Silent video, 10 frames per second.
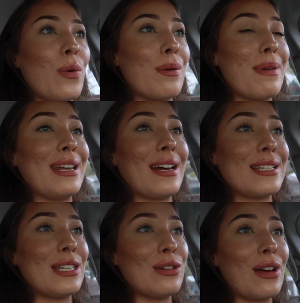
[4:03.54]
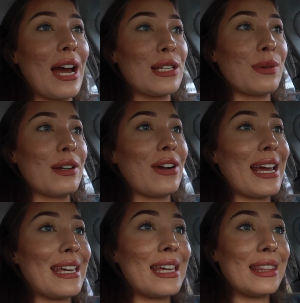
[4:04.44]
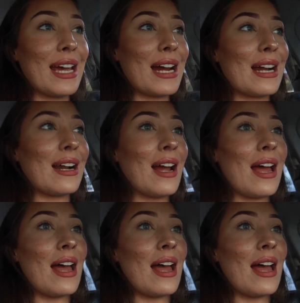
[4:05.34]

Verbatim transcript: or may not see you guys whenever I get there.